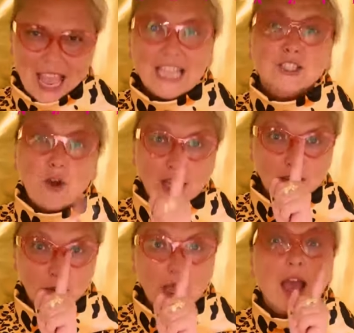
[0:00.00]
it's
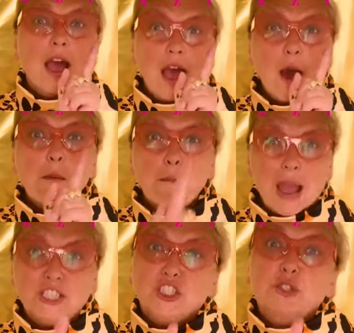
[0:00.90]
going to be
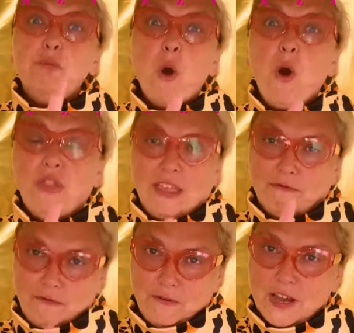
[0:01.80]
much more
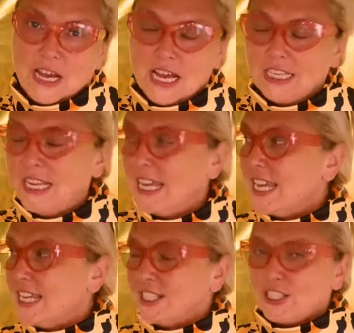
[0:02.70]
than fun.
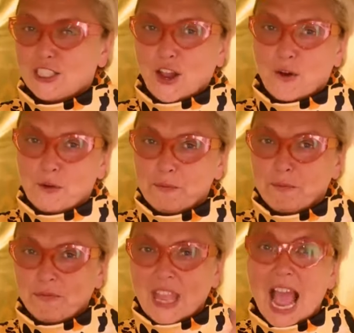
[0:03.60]
So
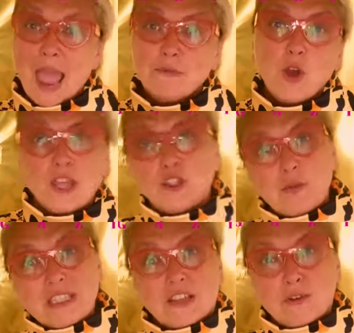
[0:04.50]
I'm going to
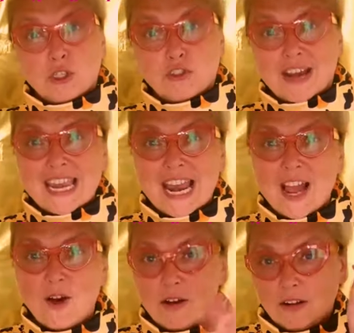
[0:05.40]
Metaverse right
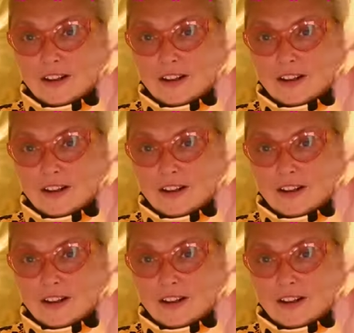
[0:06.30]
now